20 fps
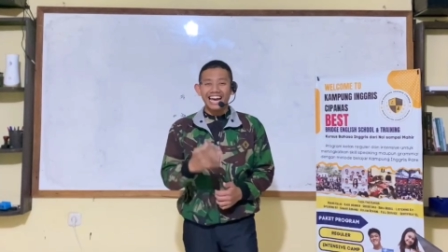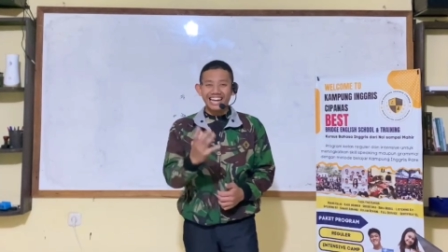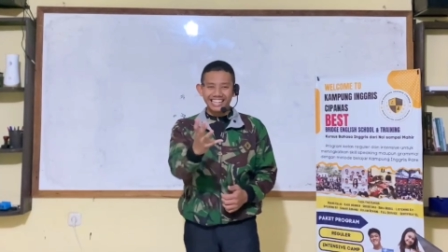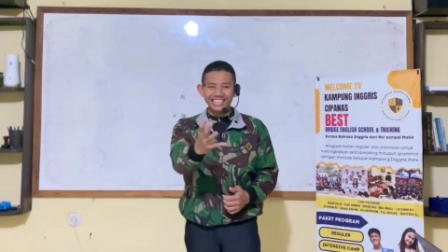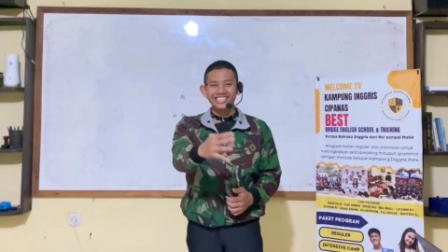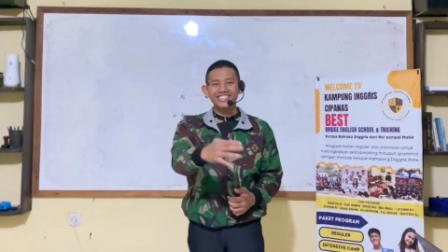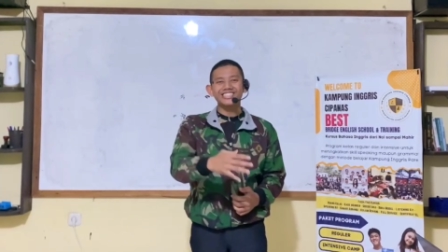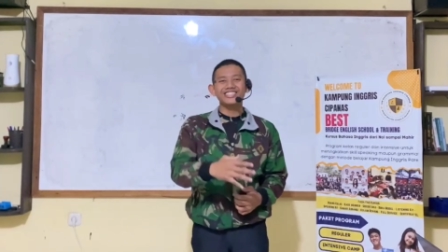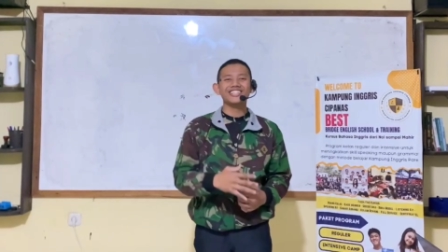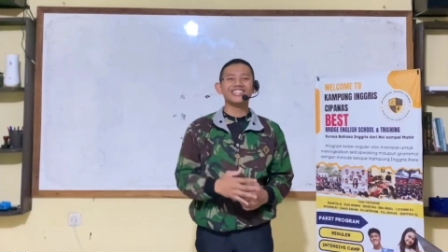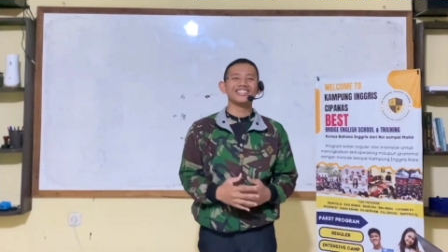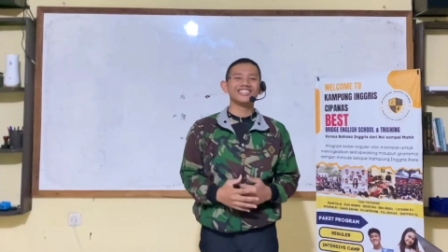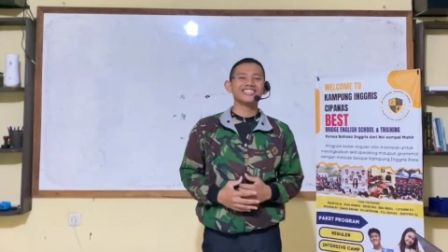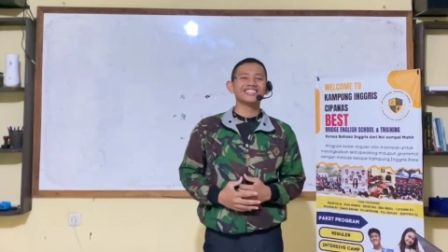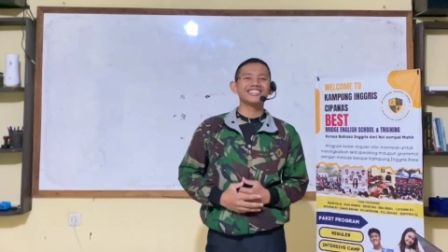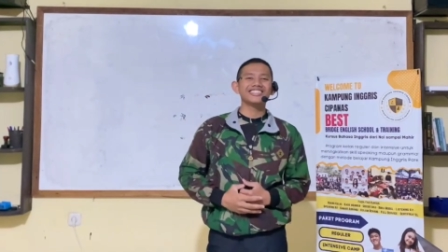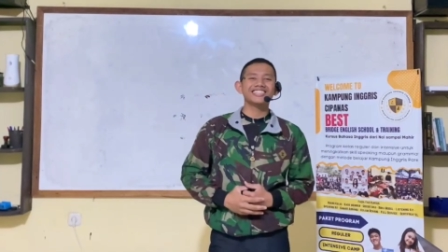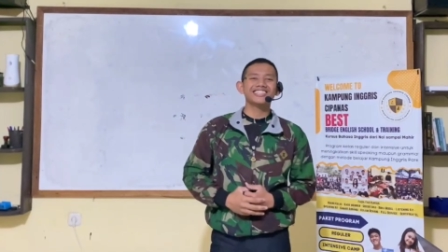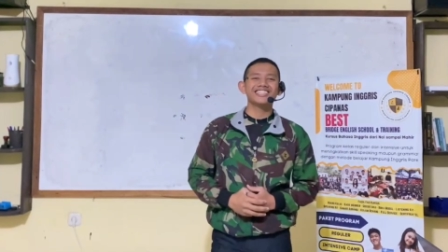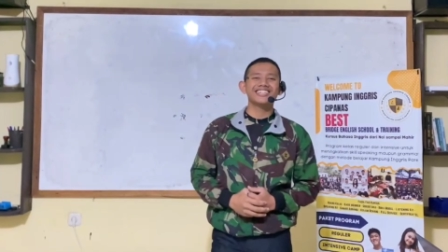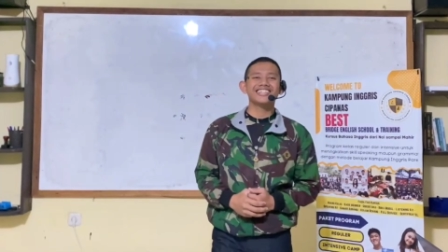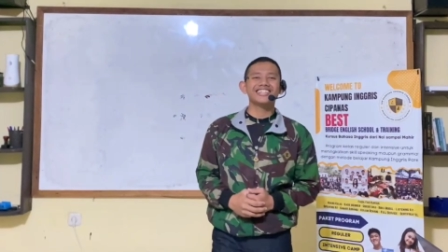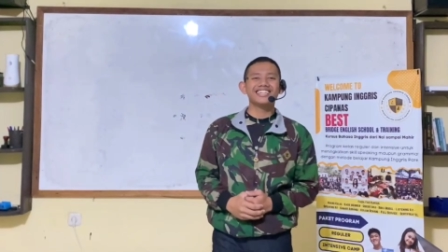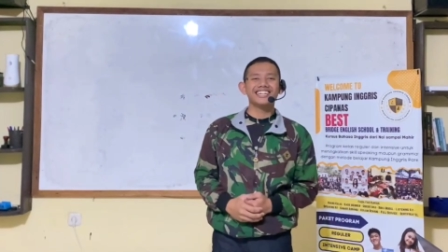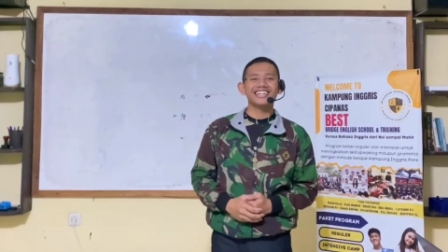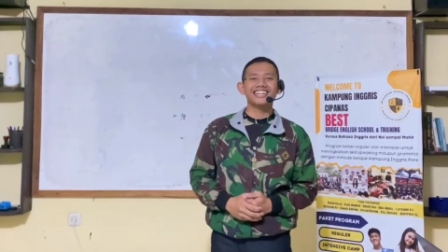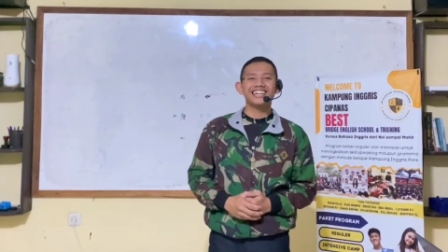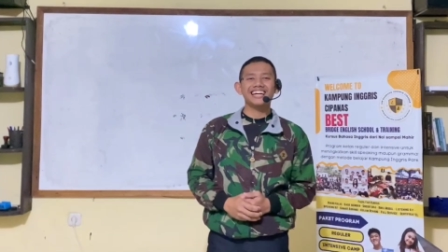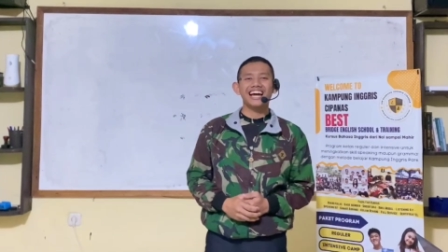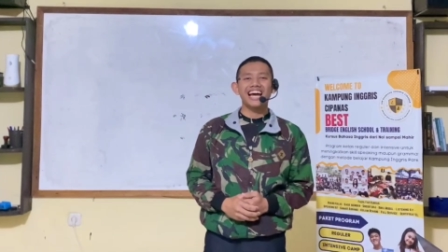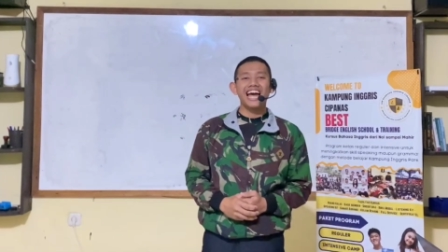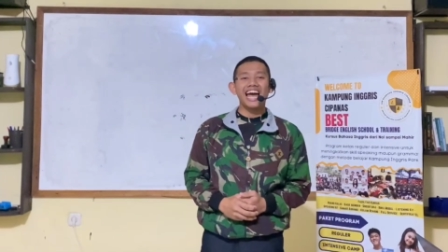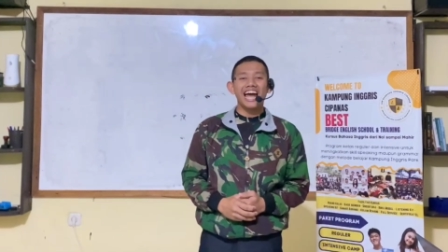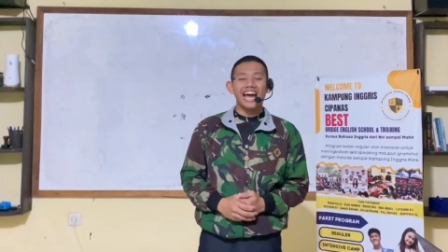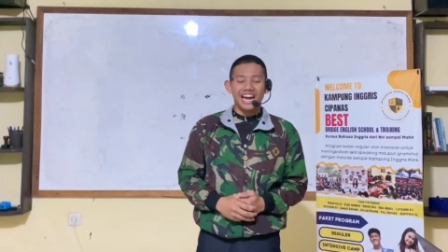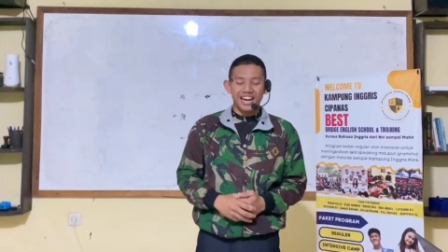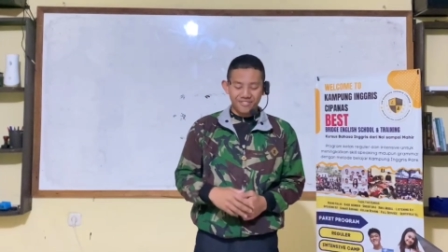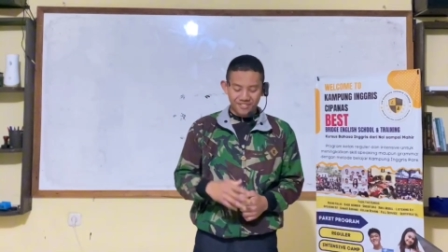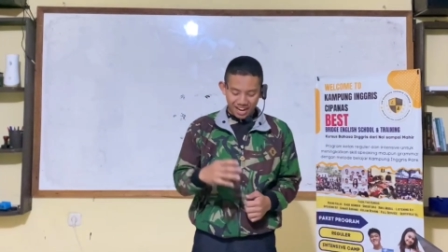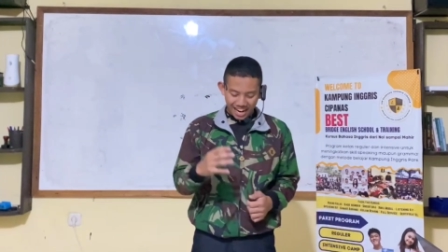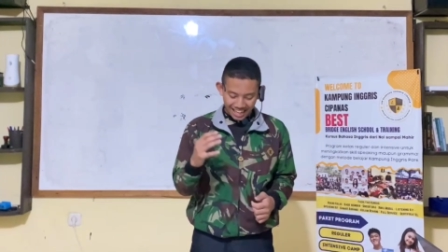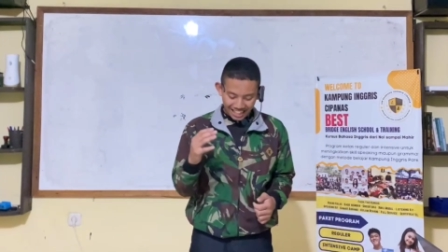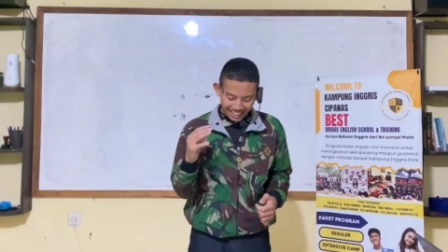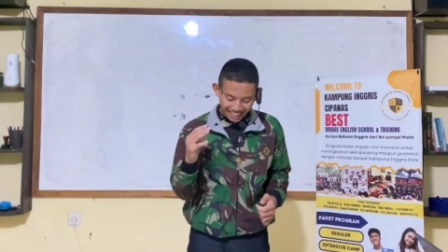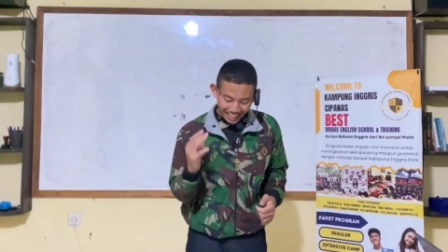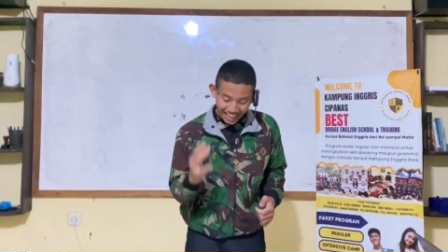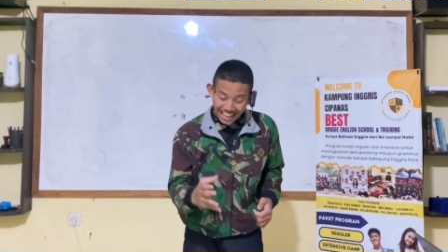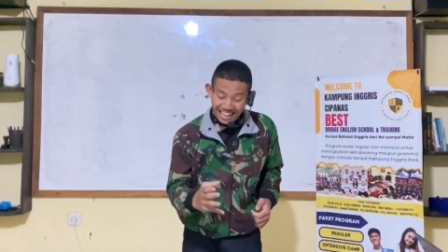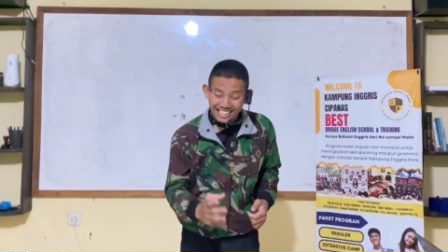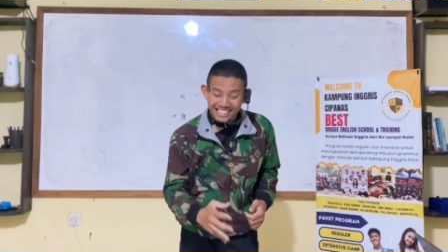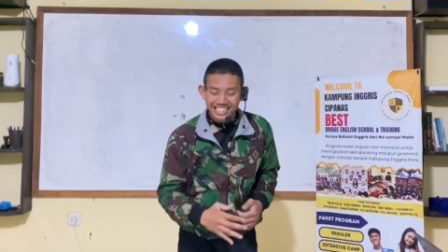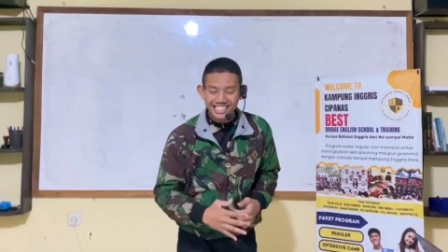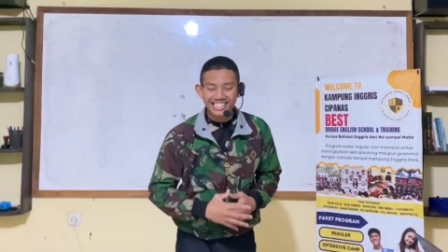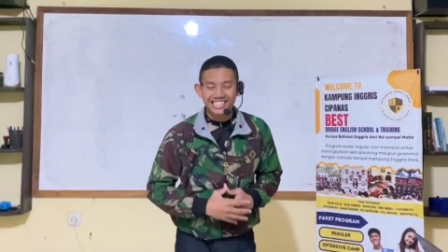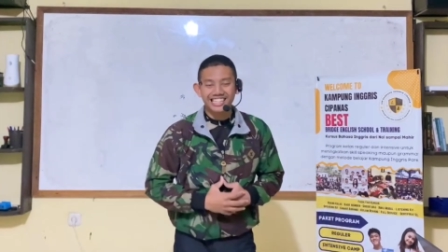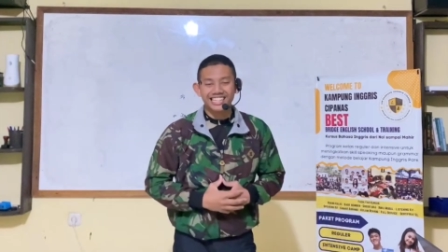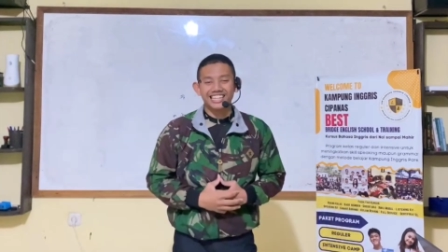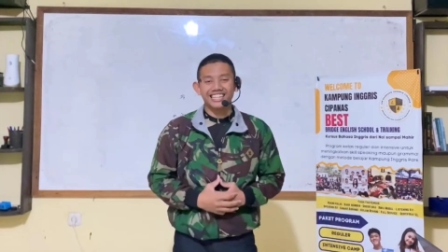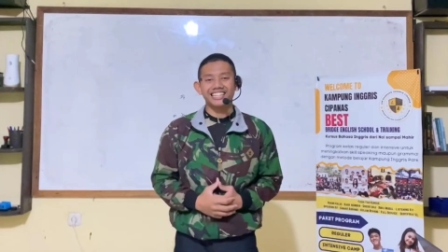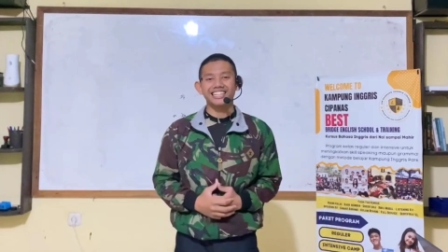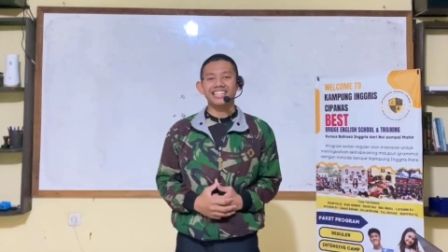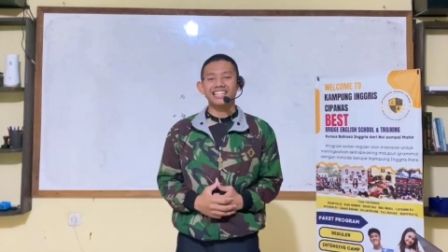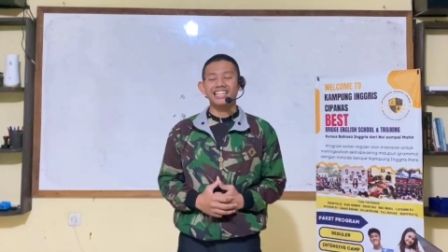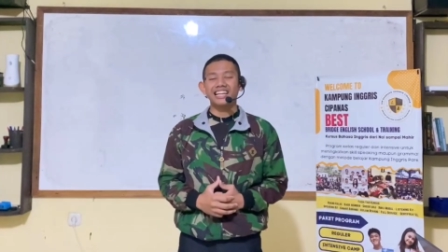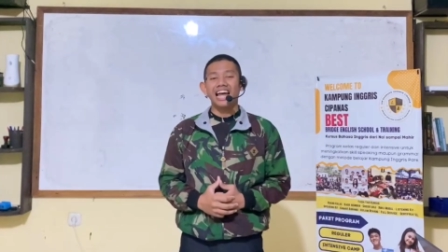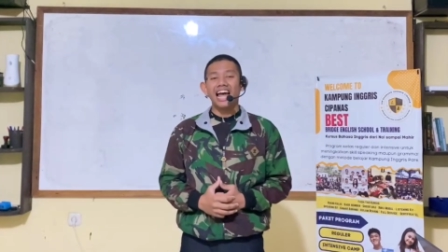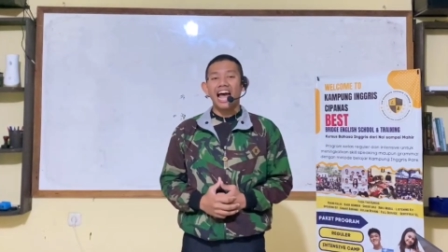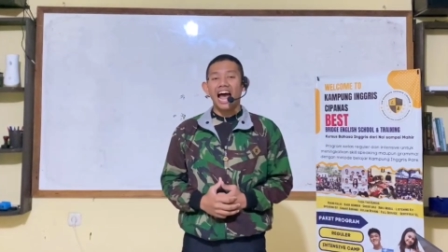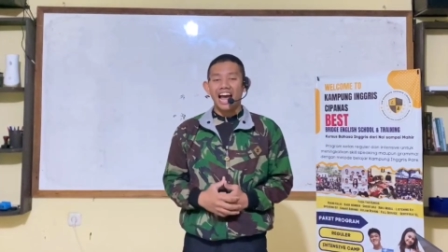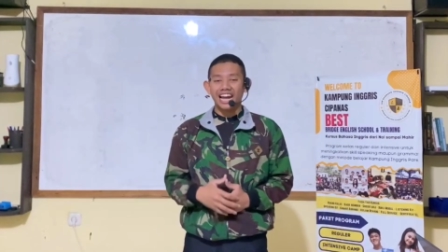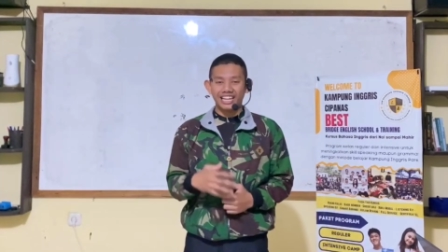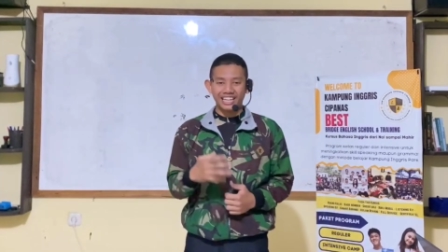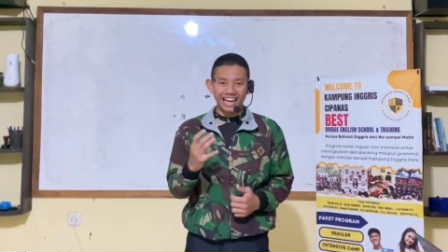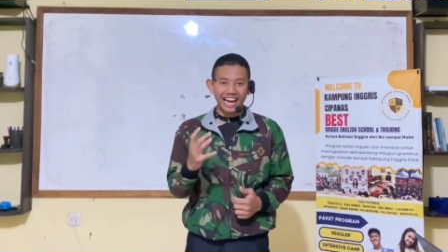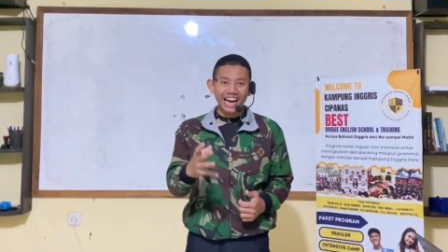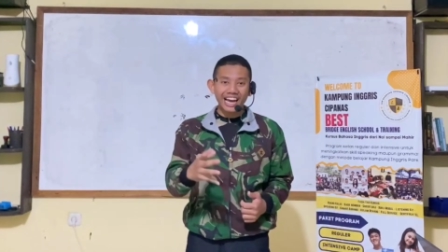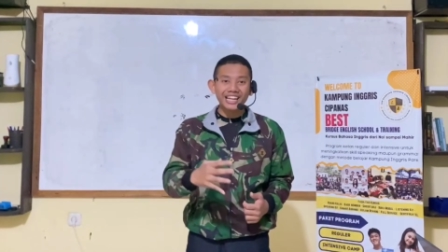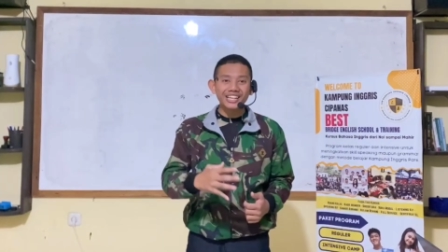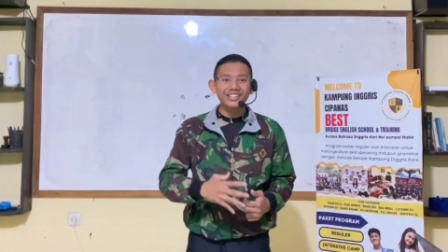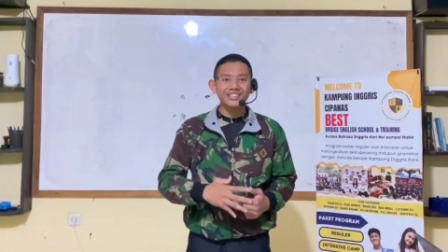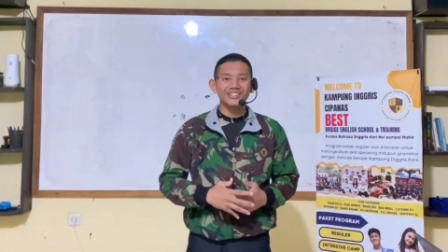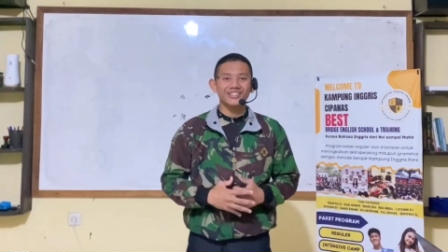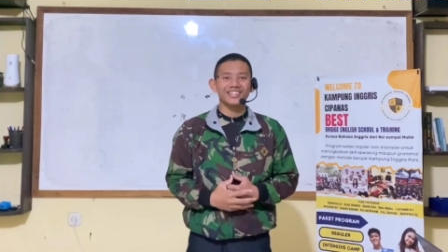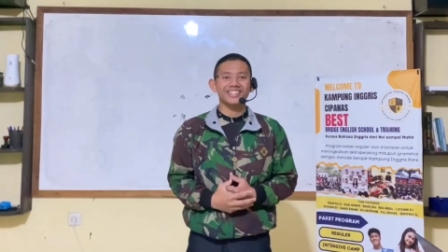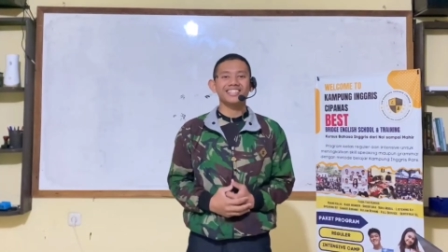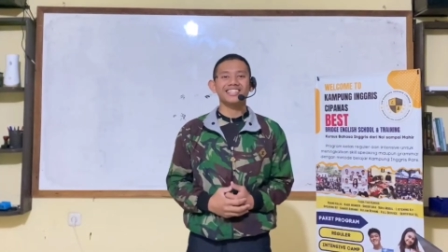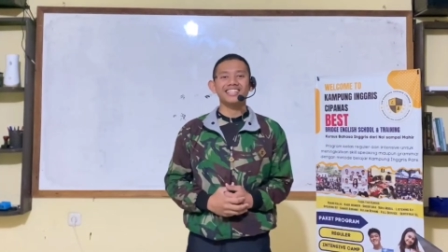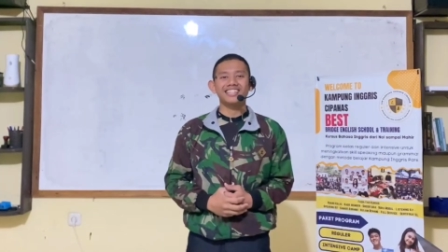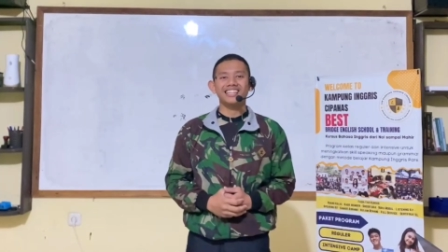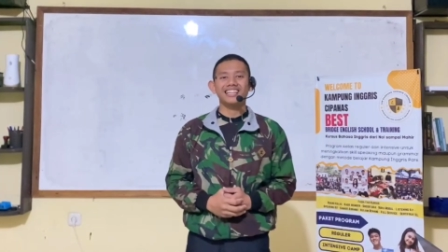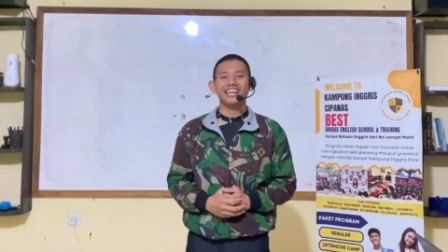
Did you know? If I can't see it, I can't do it,